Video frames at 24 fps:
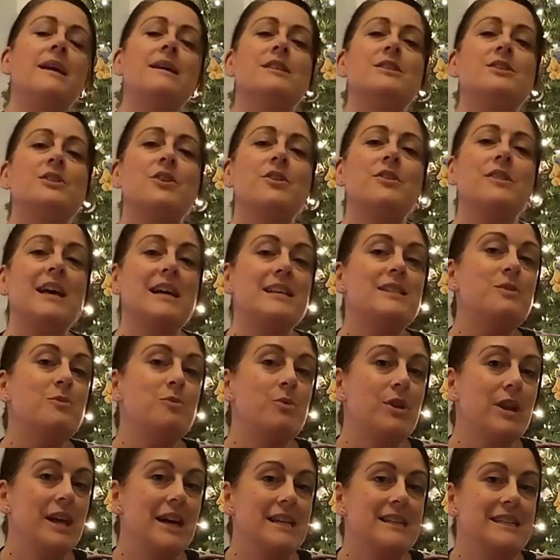So that's the
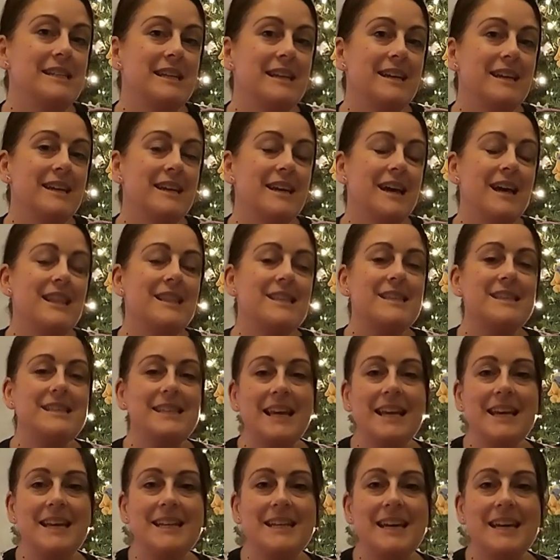one idea. And the
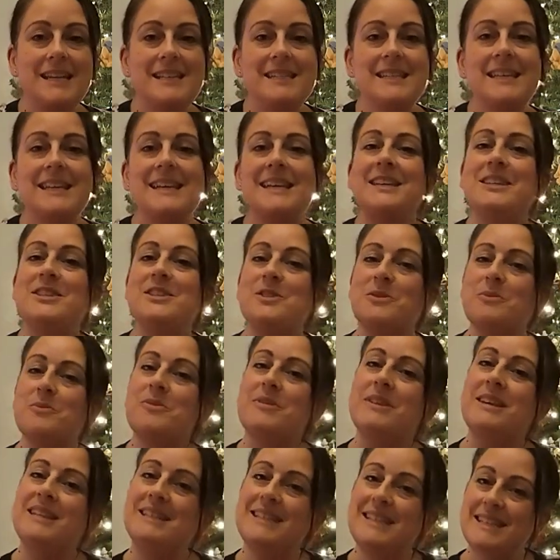second idea is
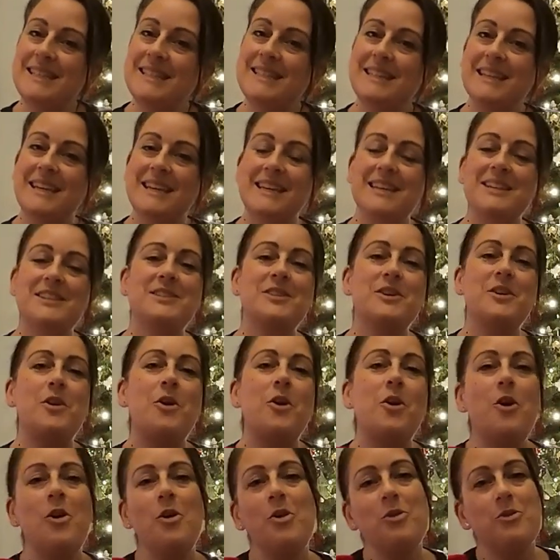something Disney. So
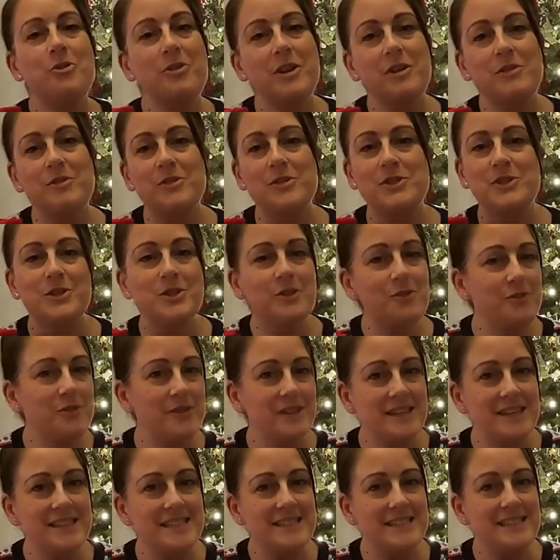all three of us love
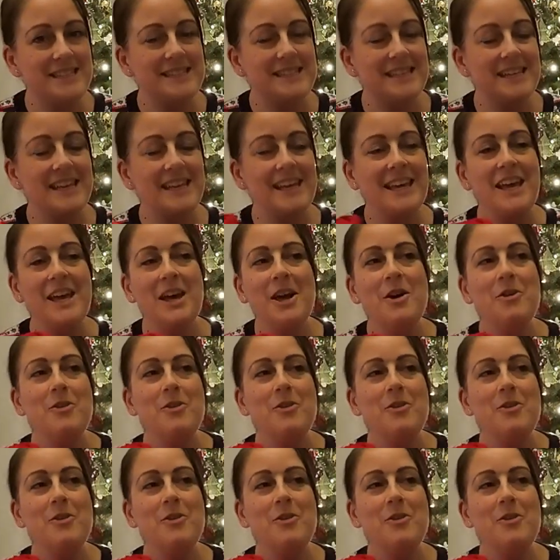things Disney.